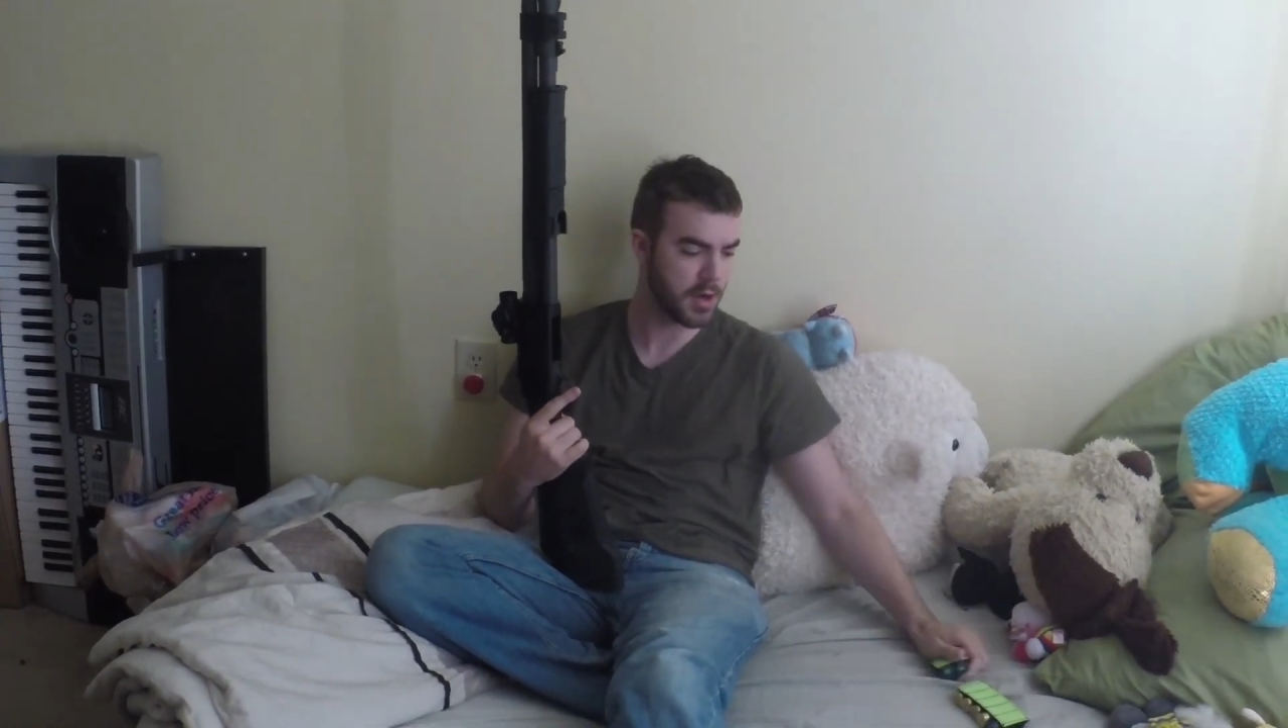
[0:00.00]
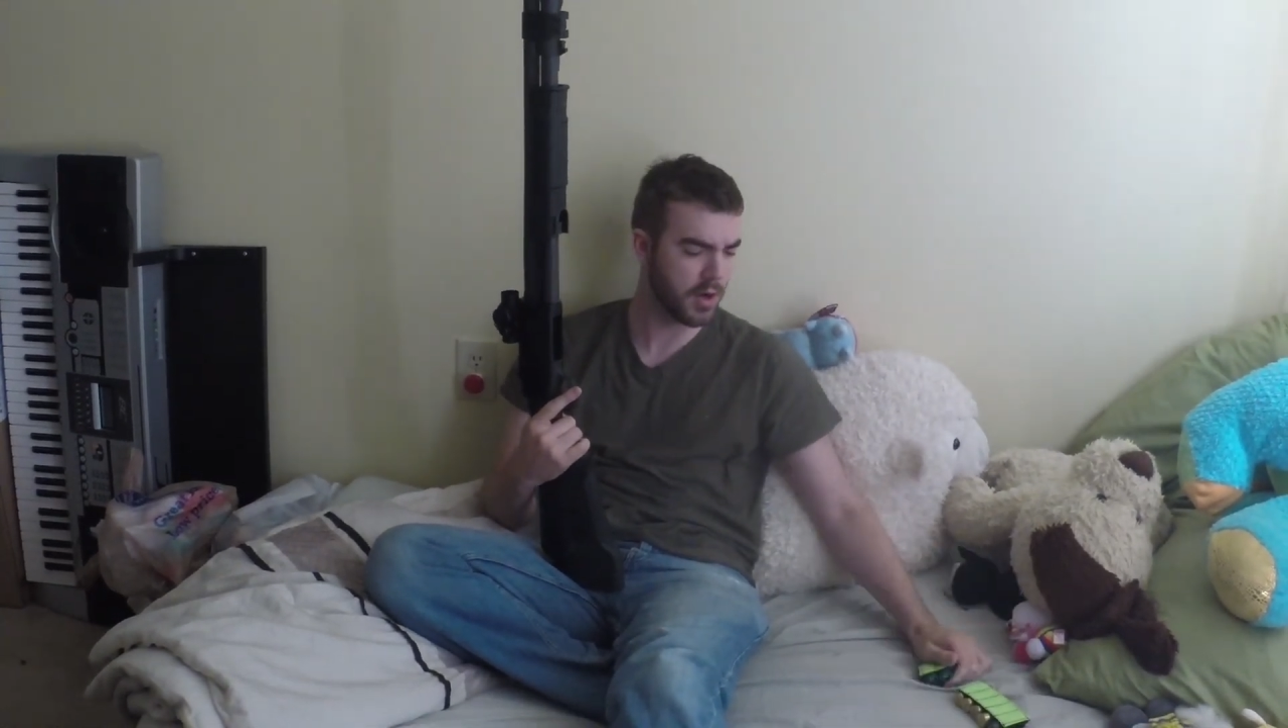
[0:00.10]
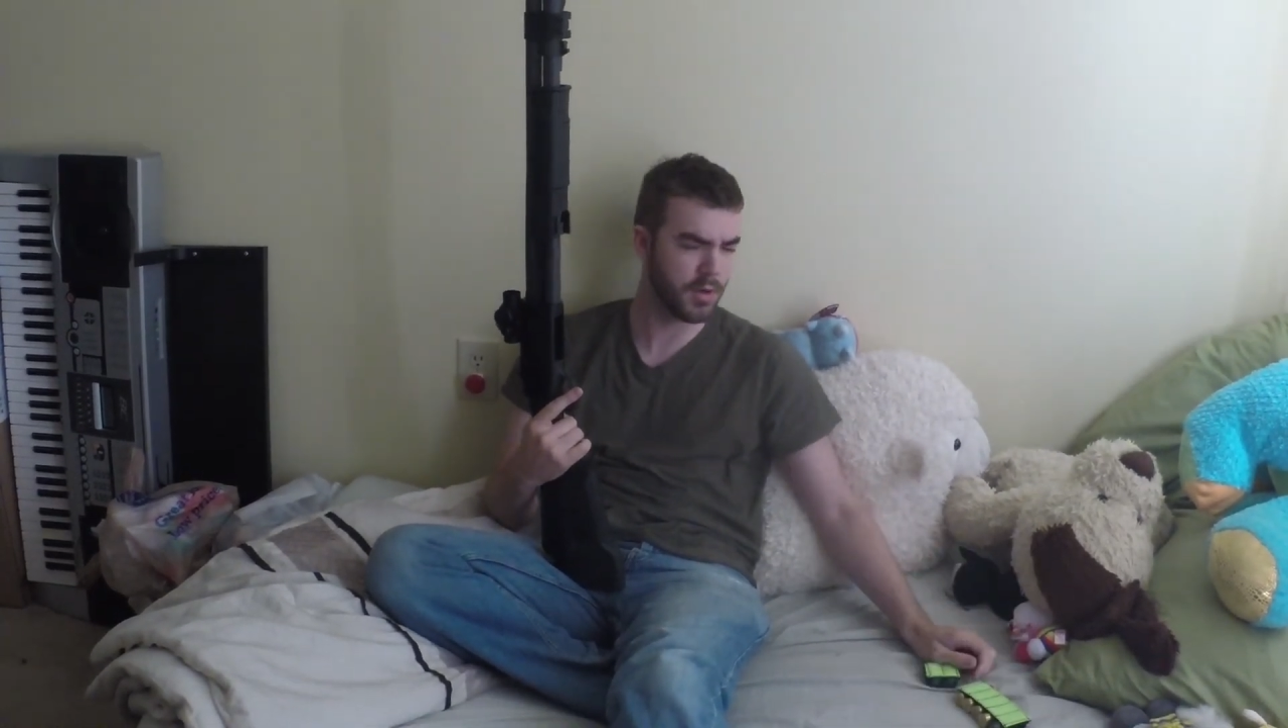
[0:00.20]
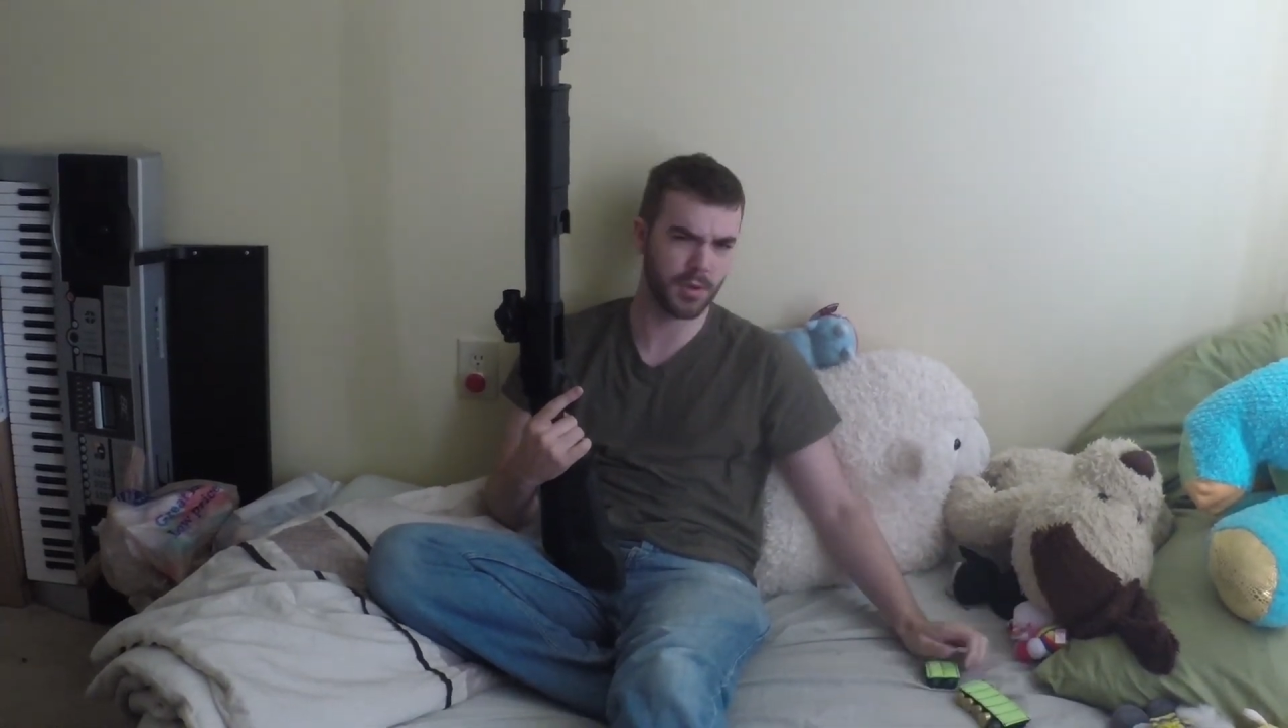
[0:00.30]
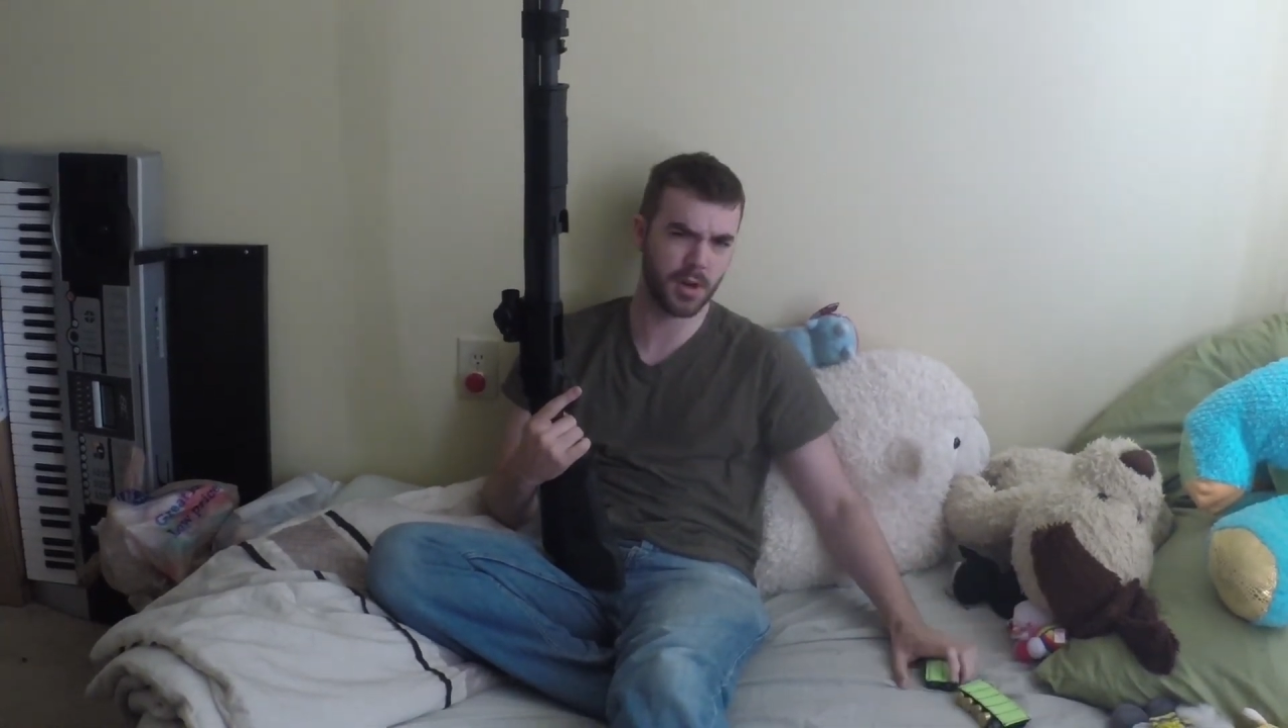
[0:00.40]

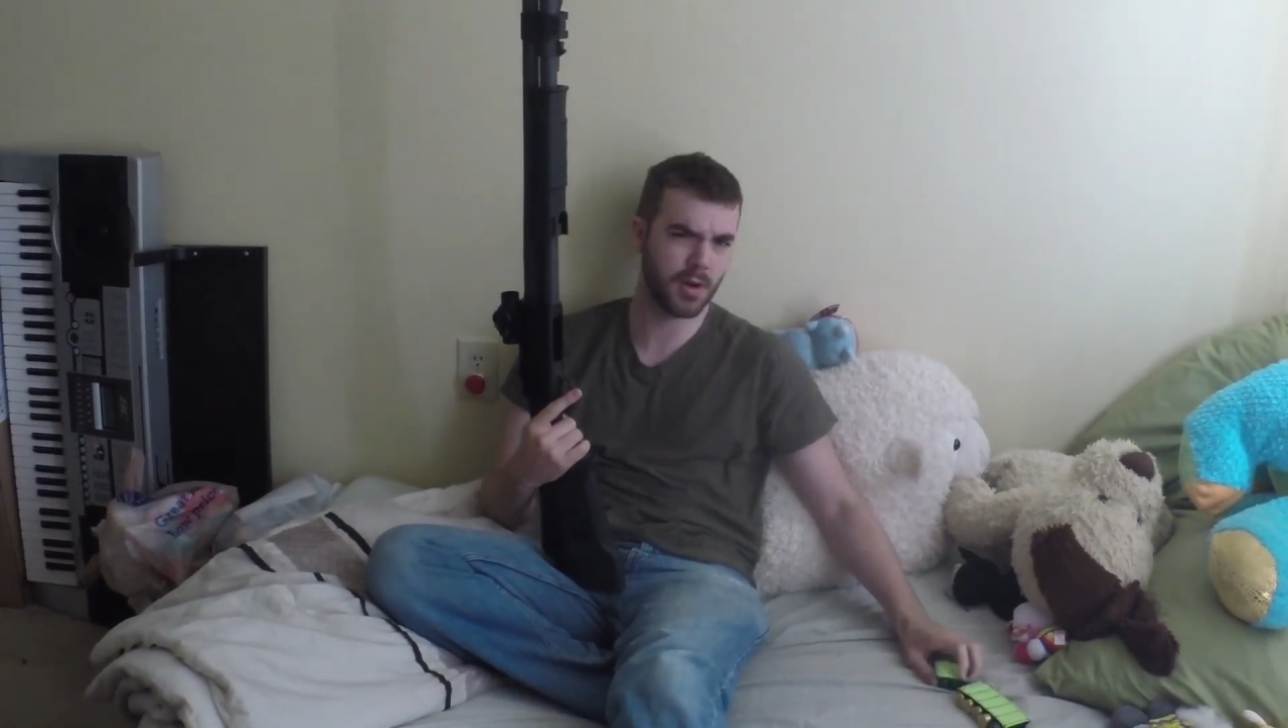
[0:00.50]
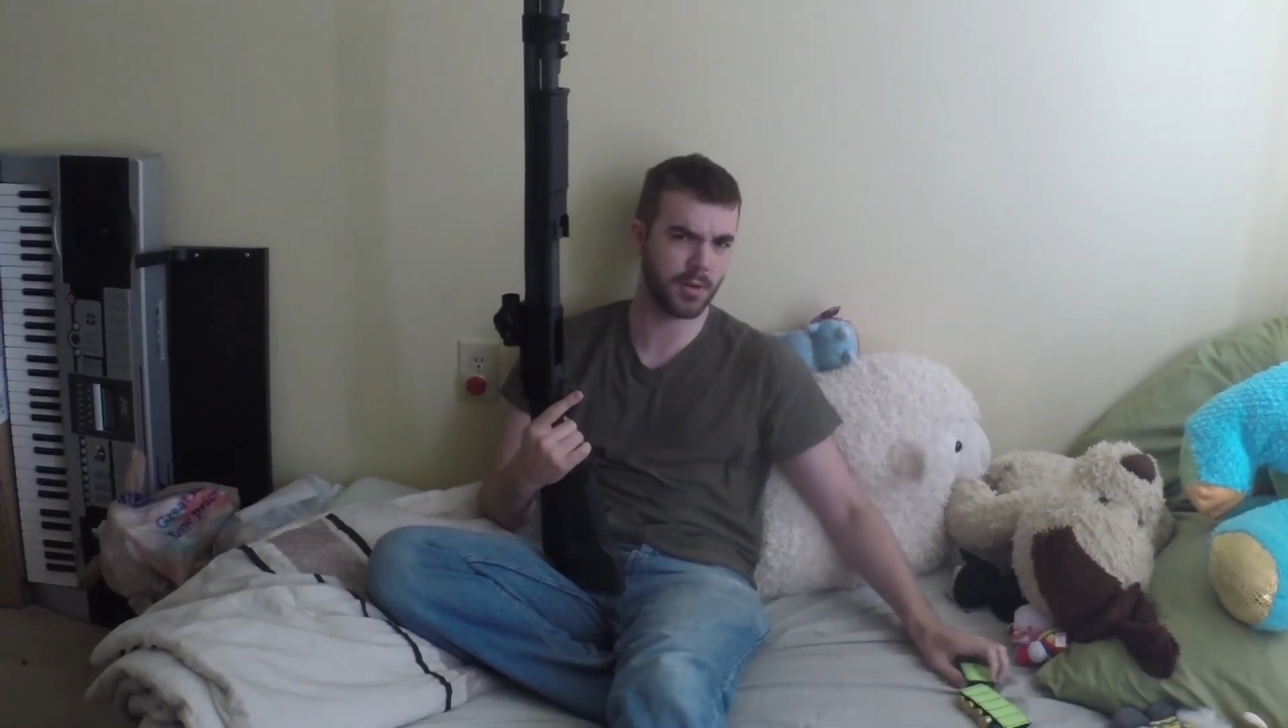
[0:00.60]
Oh, they're